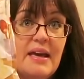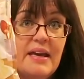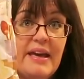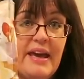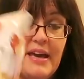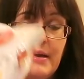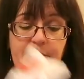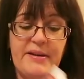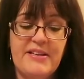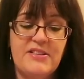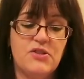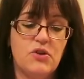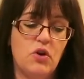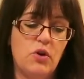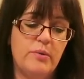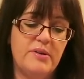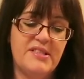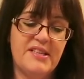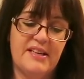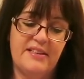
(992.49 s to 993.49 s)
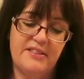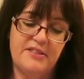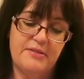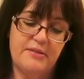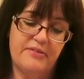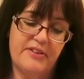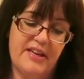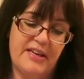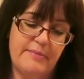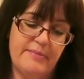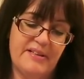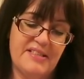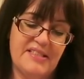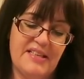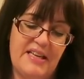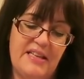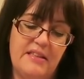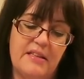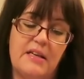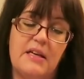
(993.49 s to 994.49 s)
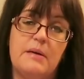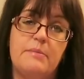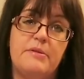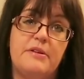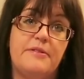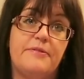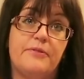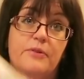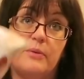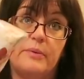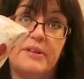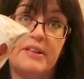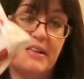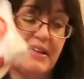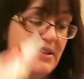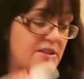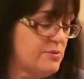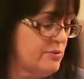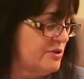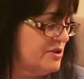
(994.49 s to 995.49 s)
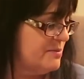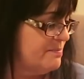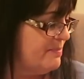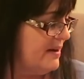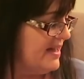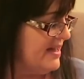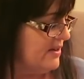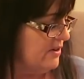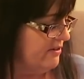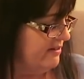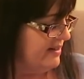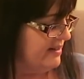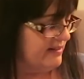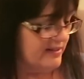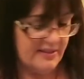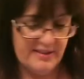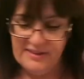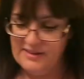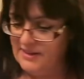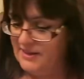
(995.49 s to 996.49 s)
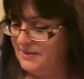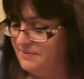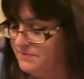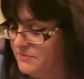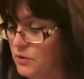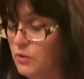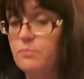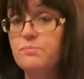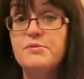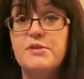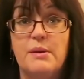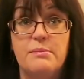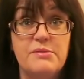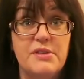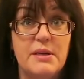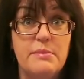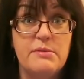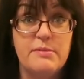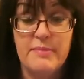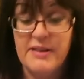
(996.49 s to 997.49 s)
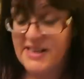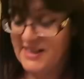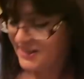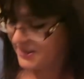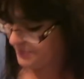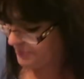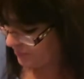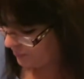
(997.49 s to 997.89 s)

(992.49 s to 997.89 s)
Cake mix, always handy to have a cake mix in the cupboard for when the kids want to bake or anything like that. Or sometimes me, let's